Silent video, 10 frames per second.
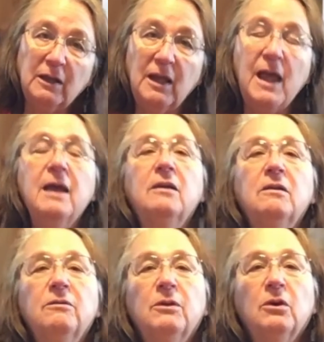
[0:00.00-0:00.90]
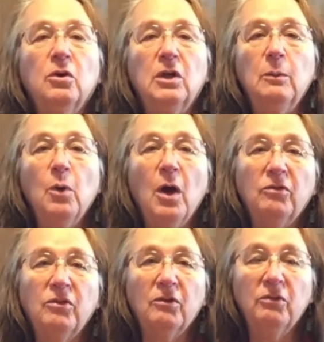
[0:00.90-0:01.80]
at the end of the cooking
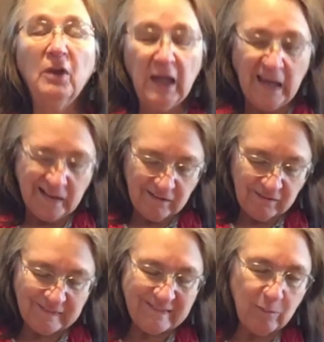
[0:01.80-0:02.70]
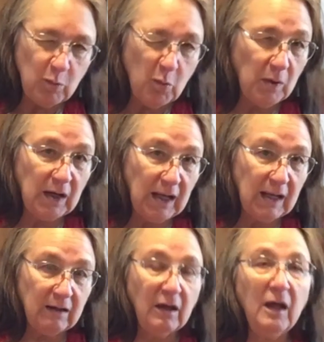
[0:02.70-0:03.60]
process. This is something you want to
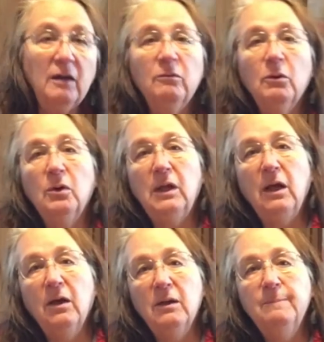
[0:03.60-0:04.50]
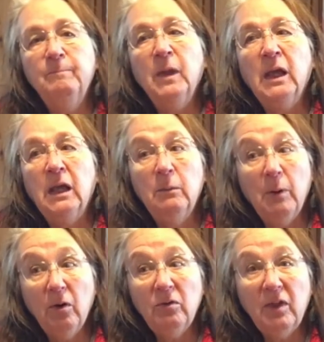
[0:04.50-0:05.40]
add kind of early on, in
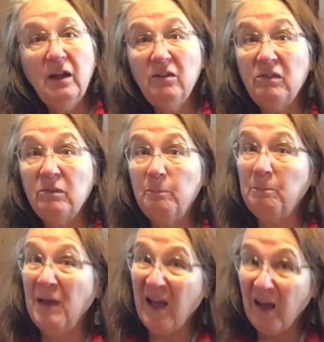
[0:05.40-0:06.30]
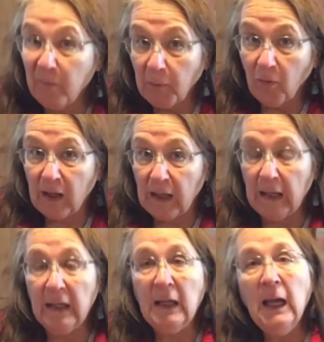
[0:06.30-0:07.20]
part that it's peppery,
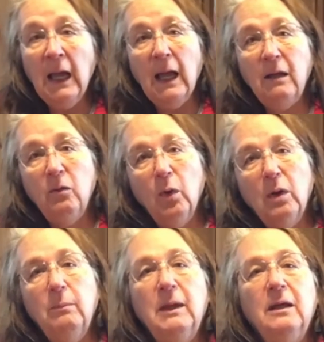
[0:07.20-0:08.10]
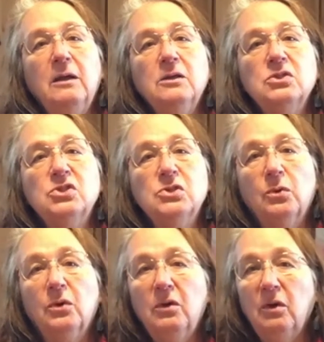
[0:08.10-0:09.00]
and you want to make
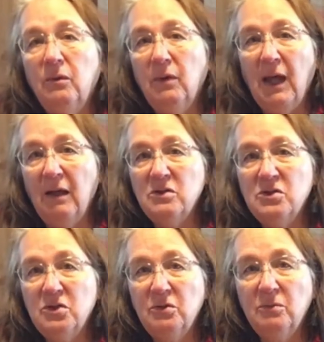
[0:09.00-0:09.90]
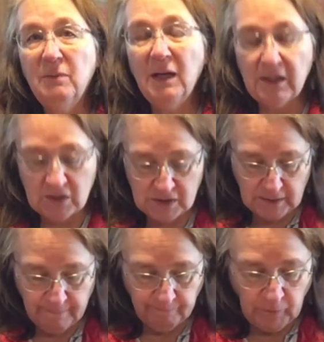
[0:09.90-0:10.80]
sure you don't add too much.